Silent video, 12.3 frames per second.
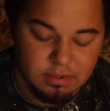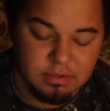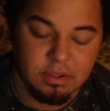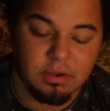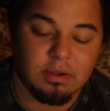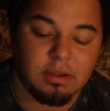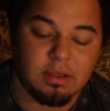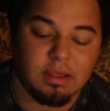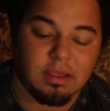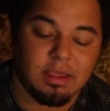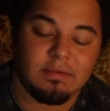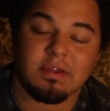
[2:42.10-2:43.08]
So
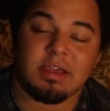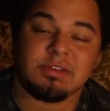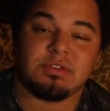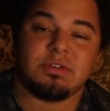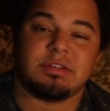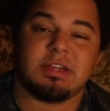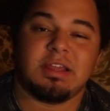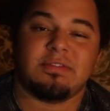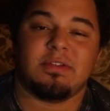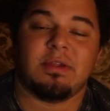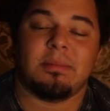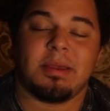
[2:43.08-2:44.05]
if you guys enjoyed
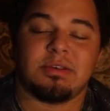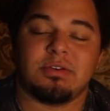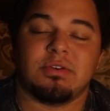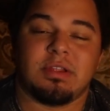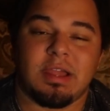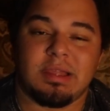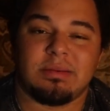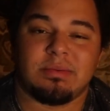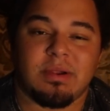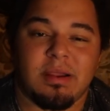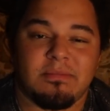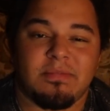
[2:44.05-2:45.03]
today's video, make sure you like,
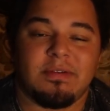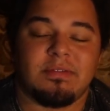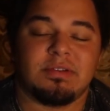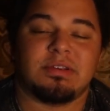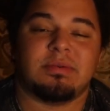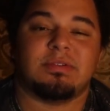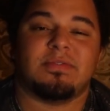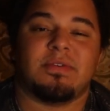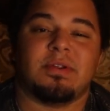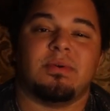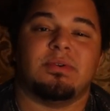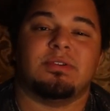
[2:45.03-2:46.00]
subscribe, and favorite, and share with a
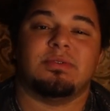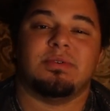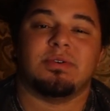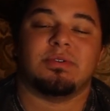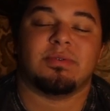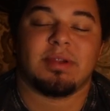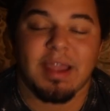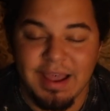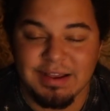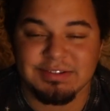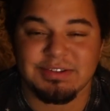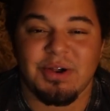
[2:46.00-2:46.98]
friend or two or three.
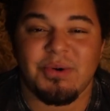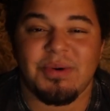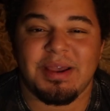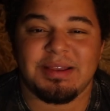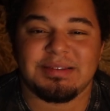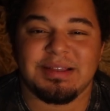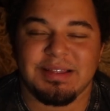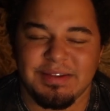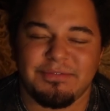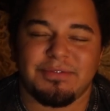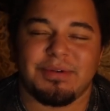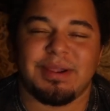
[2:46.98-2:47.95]
As always,
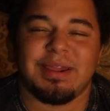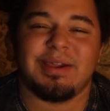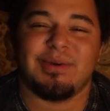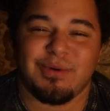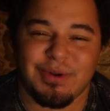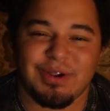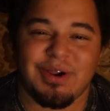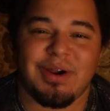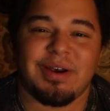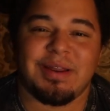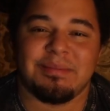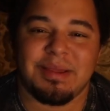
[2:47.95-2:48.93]
live free, work
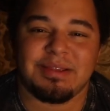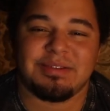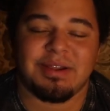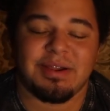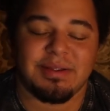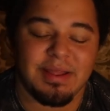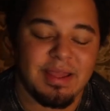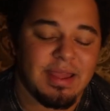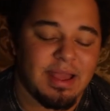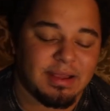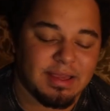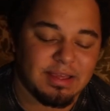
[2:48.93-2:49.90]
hard, and base on.
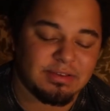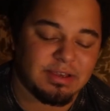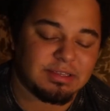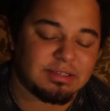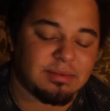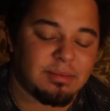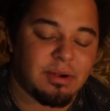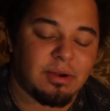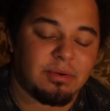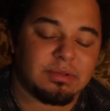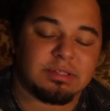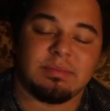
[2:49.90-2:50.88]
I'll catch you guys
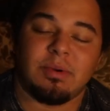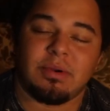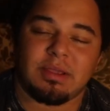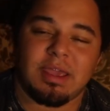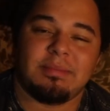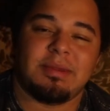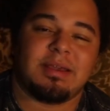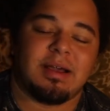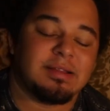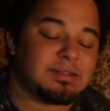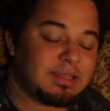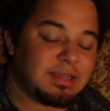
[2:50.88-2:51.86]
tomorrow with some more gaming
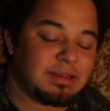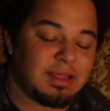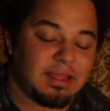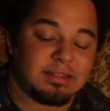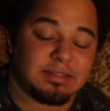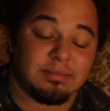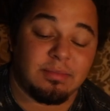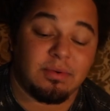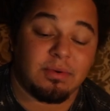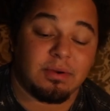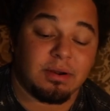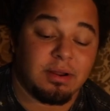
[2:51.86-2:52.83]
content and some
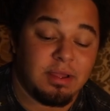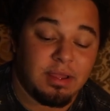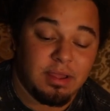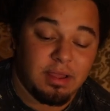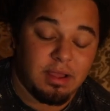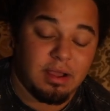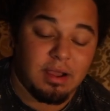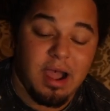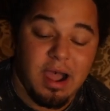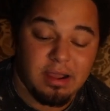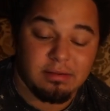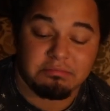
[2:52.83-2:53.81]
more uh,
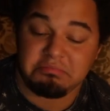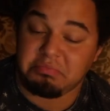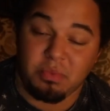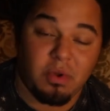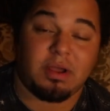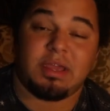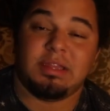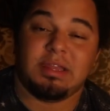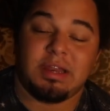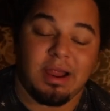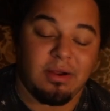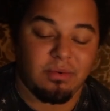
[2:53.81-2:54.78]
Walking
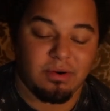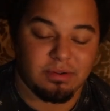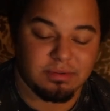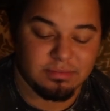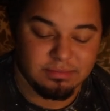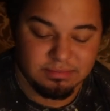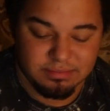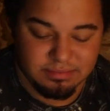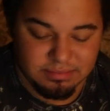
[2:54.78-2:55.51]
Dead Our World.